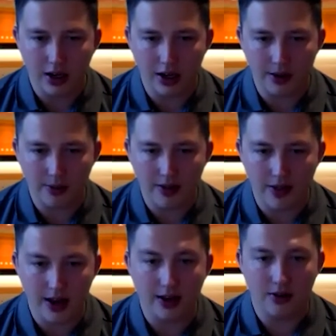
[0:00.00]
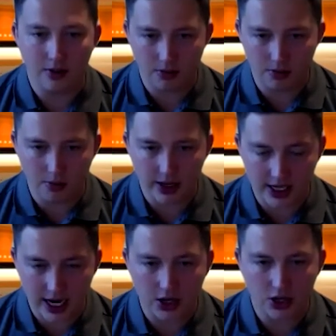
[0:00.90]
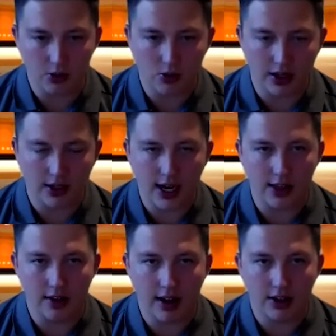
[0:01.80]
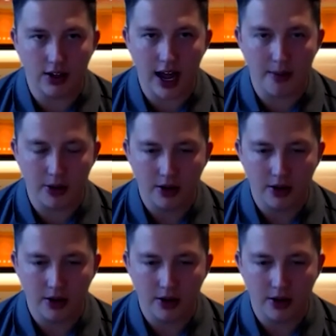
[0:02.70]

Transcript: and then potentially will then take the next step.